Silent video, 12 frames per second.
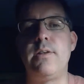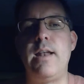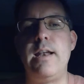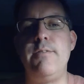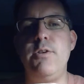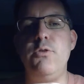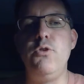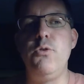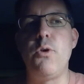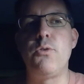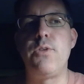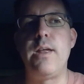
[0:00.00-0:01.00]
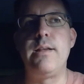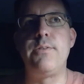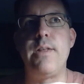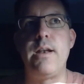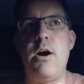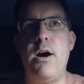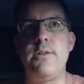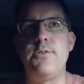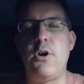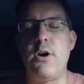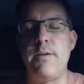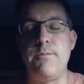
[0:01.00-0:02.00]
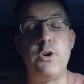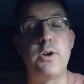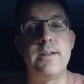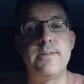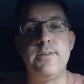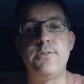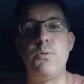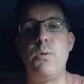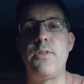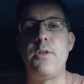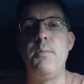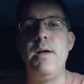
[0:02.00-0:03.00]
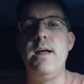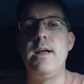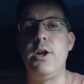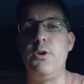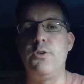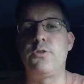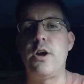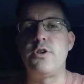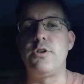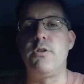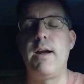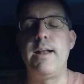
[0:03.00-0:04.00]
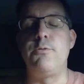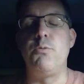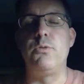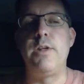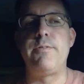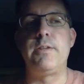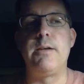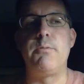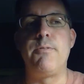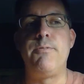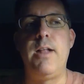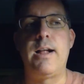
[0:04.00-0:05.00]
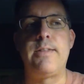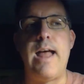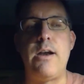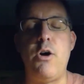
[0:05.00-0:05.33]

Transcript: And if you do those things, then odds are, if you're consistent with them, your discussion grades will definitely reflect that.